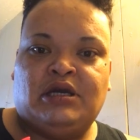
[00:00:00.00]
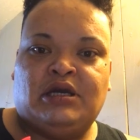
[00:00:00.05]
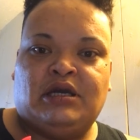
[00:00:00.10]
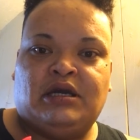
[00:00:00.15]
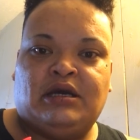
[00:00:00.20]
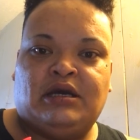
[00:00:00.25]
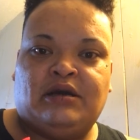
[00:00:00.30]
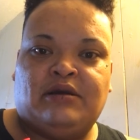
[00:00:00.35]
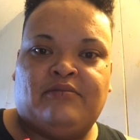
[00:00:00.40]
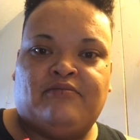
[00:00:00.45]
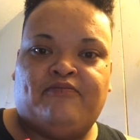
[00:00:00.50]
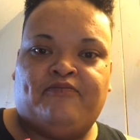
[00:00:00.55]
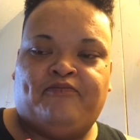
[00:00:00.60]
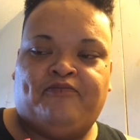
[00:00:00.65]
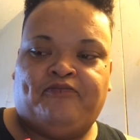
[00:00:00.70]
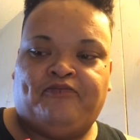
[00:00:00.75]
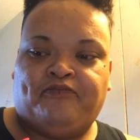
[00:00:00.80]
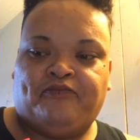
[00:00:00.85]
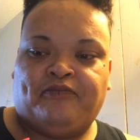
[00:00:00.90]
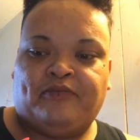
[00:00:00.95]
um,
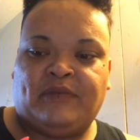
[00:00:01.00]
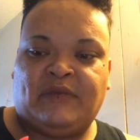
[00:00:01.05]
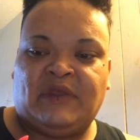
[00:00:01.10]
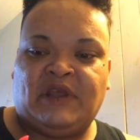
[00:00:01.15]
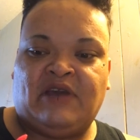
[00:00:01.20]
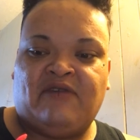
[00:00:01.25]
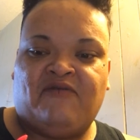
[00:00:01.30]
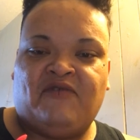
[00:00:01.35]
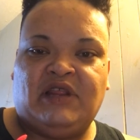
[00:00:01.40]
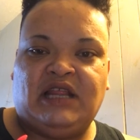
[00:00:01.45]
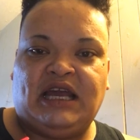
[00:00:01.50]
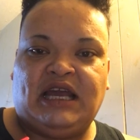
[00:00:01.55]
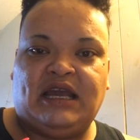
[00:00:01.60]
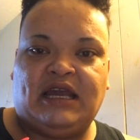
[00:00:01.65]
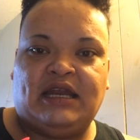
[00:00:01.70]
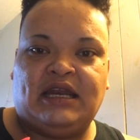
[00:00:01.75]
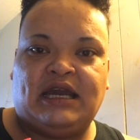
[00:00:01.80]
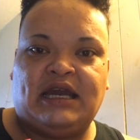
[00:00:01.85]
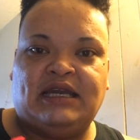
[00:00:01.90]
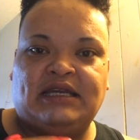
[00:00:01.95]
if you like
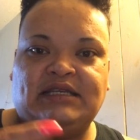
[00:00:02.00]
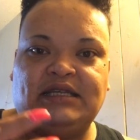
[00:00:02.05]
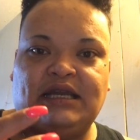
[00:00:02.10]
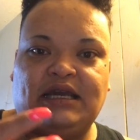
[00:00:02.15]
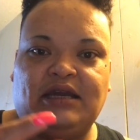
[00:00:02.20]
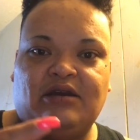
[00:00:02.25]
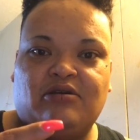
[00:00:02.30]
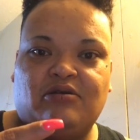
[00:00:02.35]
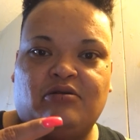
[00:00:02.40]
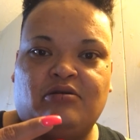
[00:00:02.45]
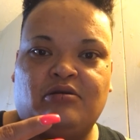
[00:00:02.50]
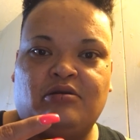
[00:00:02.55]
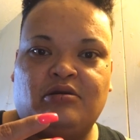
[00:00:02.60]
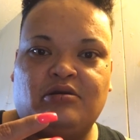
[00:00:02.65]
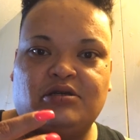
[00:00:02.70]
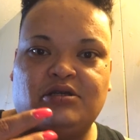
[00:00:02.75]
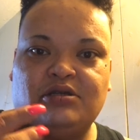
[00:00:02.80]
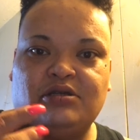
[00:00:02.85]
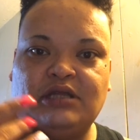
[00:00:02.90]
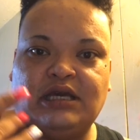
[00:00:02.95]
a nice nail
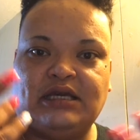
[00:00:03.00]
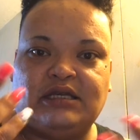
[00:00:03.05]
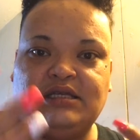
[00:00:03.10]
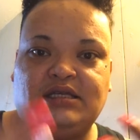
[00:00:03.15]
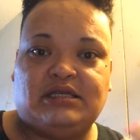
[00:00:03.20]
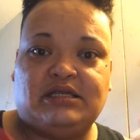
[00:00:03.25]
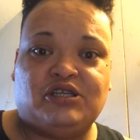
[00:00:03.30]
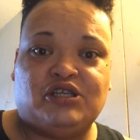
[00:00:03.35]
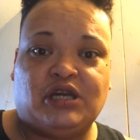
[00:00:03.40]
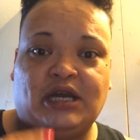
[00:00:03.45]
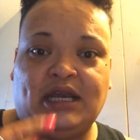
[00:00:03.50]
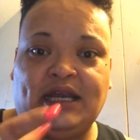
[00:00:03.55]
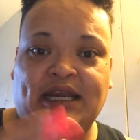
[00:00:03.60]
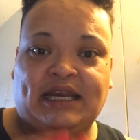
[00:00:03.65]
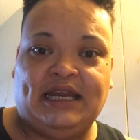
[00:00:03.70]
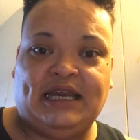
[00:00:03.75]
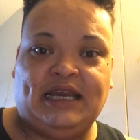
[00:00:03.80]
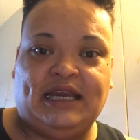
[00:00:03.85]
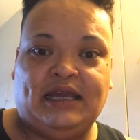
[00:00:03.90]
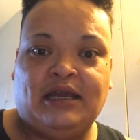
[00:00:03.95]
that's
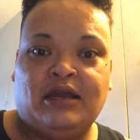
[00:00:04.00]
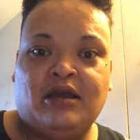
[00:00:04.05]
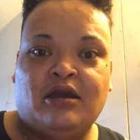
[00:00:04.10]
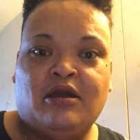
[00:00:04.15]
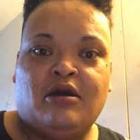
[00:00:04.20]
shiny,